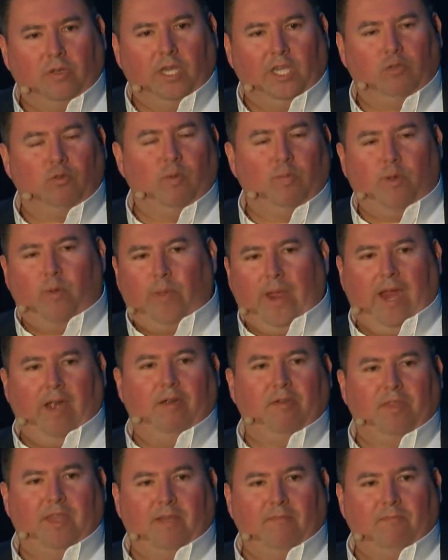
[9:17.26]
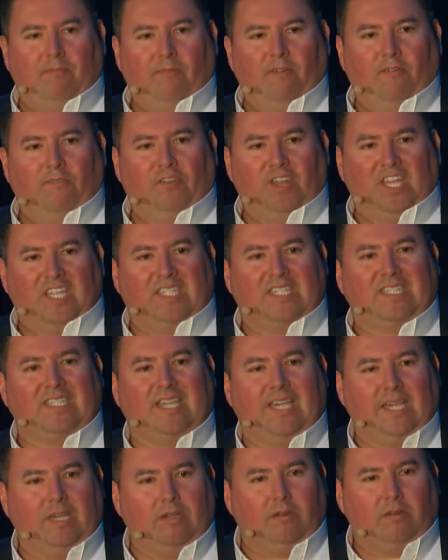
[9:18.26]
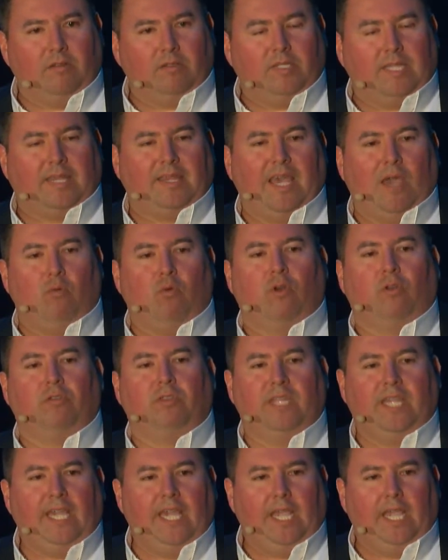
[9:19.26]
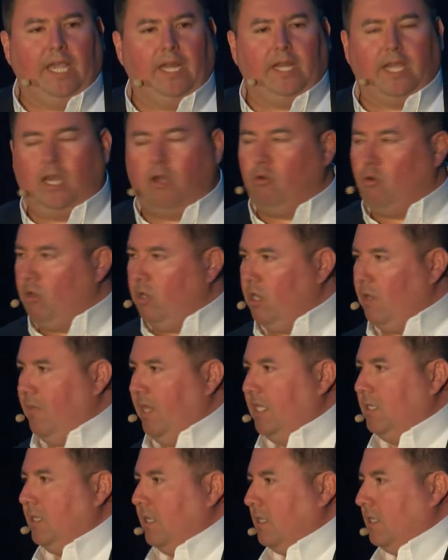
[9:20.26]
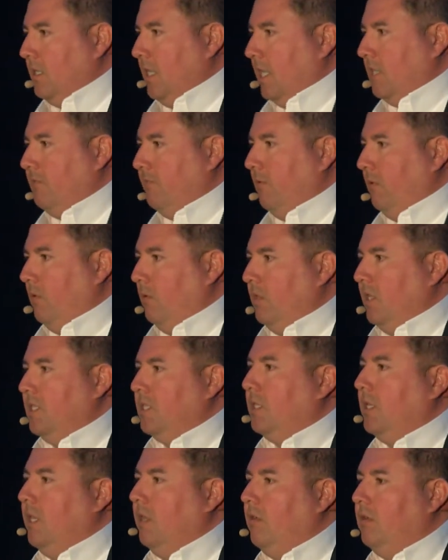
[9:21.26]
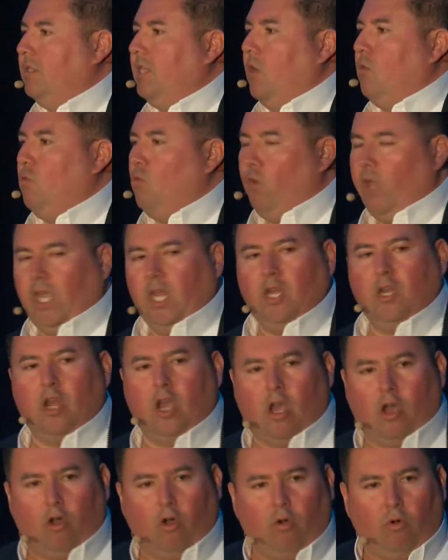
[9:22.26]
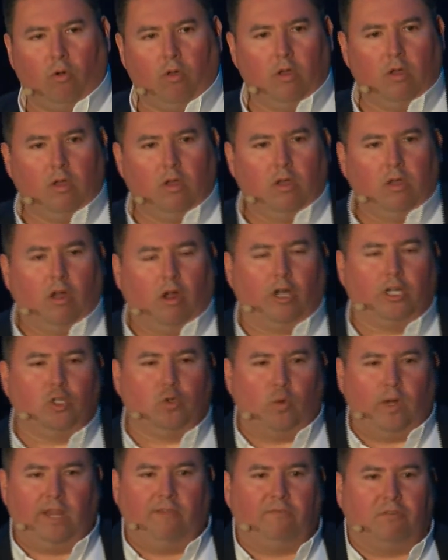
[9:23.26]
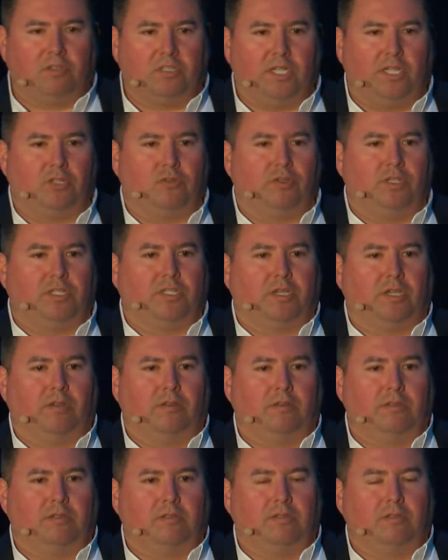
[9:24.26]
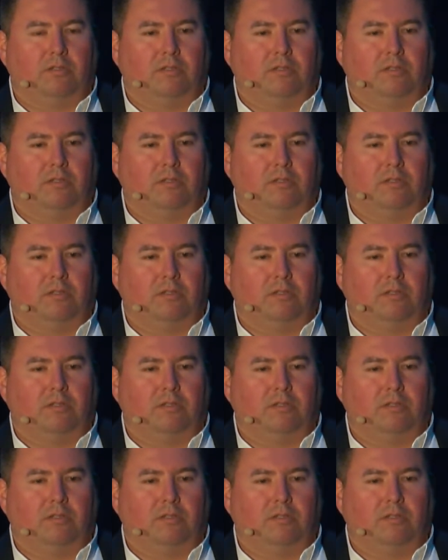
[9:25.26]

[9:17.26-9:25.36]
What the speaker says: is we prepare them for the skills that they will need in order to be successful. The skills that we know are 21st century skills.